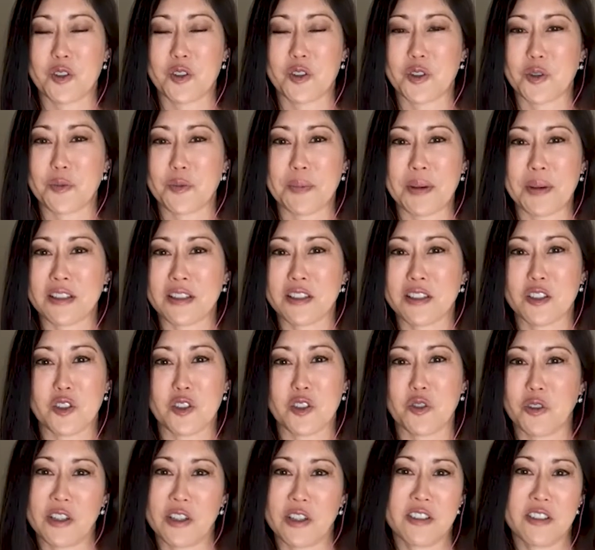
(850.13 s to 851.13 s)
was the
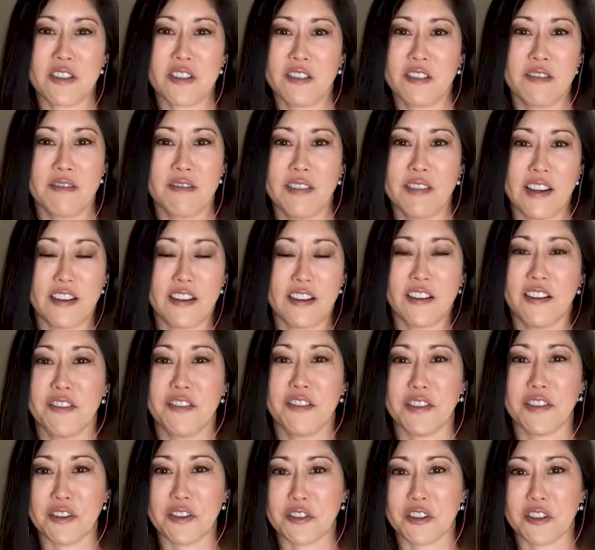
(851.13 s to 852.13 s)
best situation I could
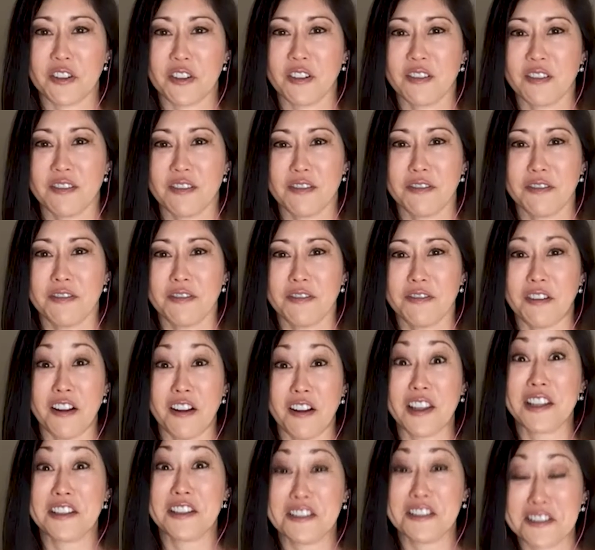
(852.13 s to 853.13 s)
have ever
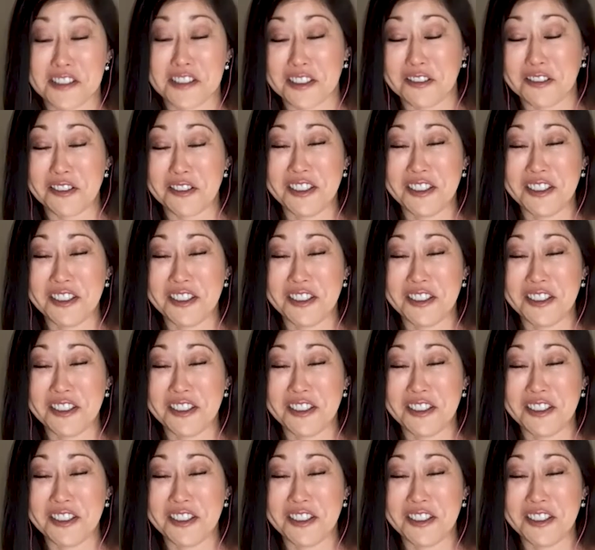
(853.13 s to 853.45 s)
fallen into.